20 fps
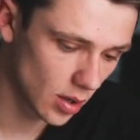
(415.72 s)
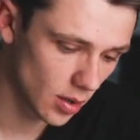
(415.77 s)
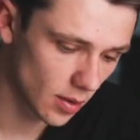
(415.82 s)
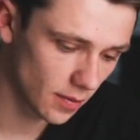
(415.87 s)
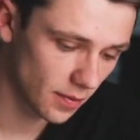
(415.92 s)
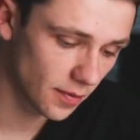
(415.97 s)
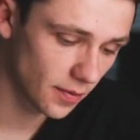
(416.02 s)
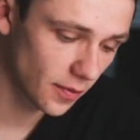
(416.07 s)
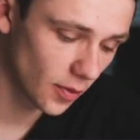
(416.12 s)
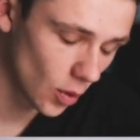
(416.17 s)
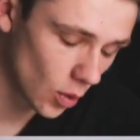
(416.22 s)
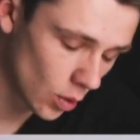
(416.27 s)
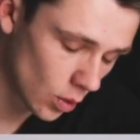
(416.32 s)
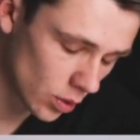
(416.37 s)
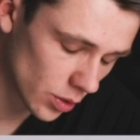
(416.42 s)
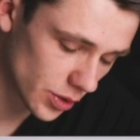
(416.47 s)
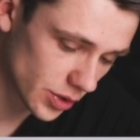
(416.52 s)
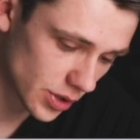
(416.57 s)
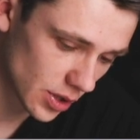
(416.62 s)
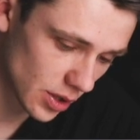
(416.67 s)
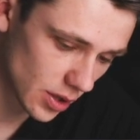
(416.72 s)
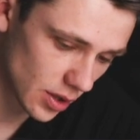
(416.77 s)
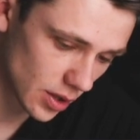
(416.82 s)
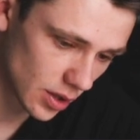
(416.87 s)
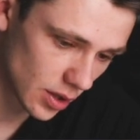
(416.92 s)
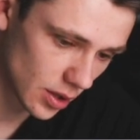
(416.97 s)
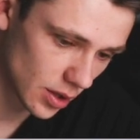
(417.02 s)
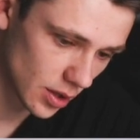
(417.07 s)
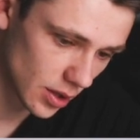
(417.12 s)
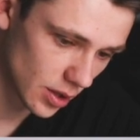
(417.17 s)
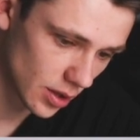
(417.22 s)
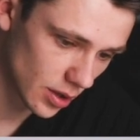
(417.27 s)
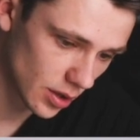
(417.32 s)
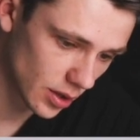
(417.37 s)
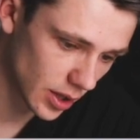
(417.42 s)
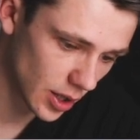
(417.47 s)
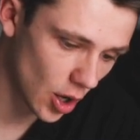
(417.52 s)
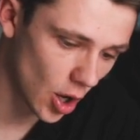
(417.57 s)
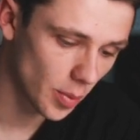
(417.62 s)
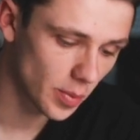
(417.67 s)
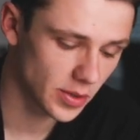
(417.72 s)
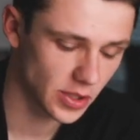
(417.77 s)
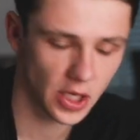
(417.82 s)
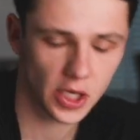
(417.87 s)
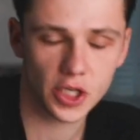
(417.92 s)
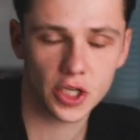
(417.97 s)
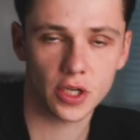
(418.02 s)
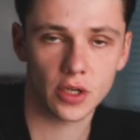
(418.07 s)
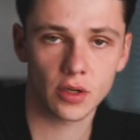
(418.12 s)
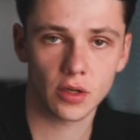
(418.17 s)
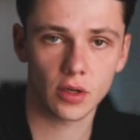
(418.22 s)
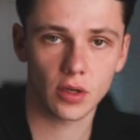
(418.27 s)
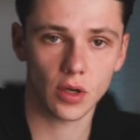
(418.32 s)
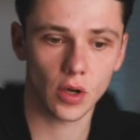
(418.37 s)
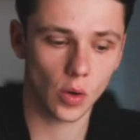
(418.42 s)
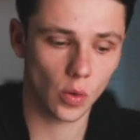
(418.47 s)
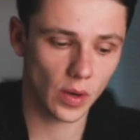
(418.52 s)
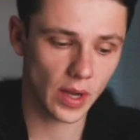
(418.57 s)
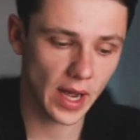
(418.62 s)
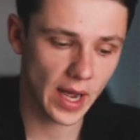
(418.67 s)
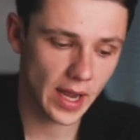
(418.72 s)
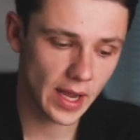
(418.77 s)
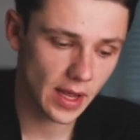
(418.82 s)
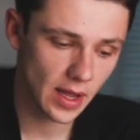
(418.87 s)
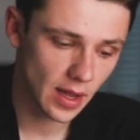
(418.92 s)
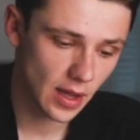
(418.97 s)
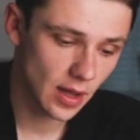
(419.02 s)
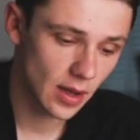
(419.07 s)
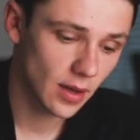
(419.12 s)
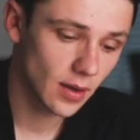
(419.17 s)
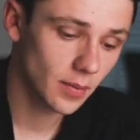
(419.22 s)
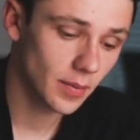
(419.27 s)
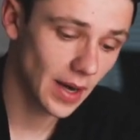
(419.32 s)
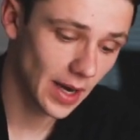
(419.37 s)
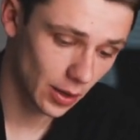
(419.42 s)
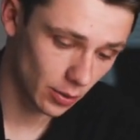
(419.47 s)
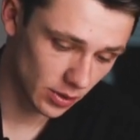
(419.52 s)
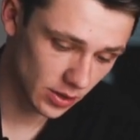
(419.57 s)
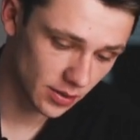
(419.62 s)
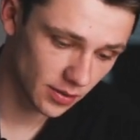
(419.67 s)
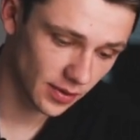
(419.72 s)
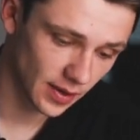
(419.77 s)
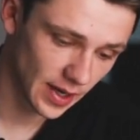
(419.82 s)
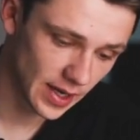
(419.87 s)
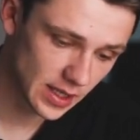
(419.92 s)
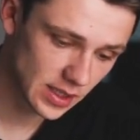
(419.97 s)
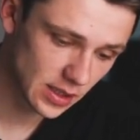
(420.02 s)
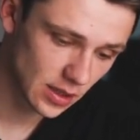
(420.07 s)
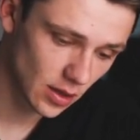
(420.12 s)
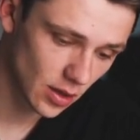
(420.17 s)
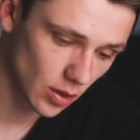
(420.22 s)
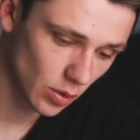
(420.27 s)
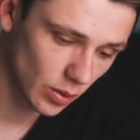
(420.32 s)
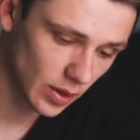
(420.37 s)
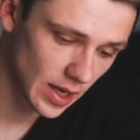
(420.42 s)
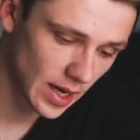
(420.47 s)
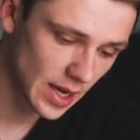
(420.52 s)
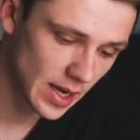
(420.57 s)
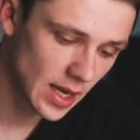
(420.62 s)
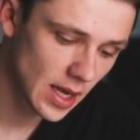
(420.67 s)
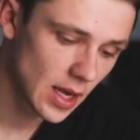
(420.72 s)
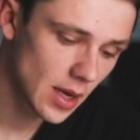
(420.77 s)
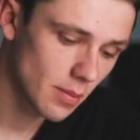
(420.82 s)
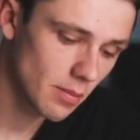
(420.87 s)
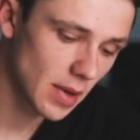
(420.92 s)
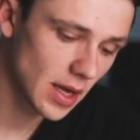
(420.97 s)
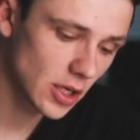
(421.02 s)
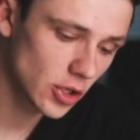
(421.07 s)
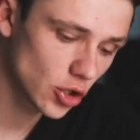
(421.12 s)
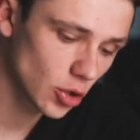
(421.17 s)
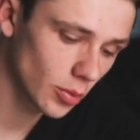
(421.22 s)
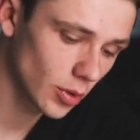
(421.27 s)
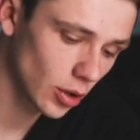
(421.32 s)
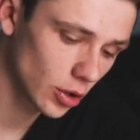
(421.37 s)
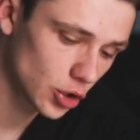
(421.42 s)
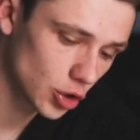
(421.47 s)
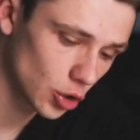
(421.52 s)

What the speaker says: force the opposition, okay, backwards first, okay? Making sure we're not